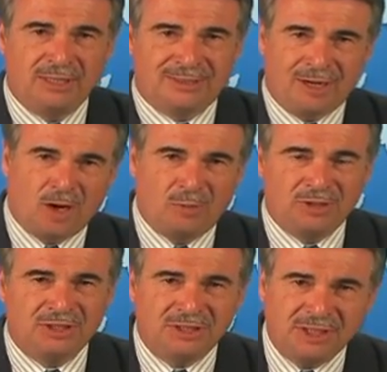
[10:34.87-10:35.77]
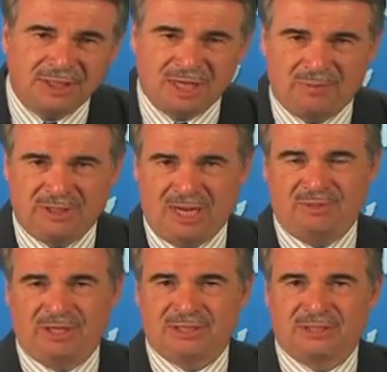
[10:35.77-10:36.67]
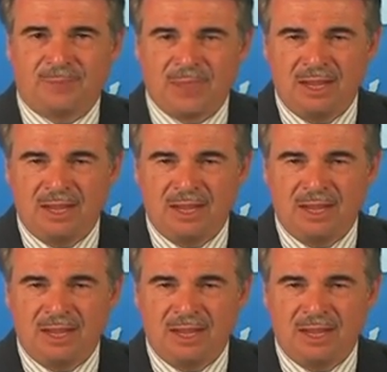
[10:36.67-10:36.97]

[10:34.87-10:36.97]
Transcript: terrible disease epidemics?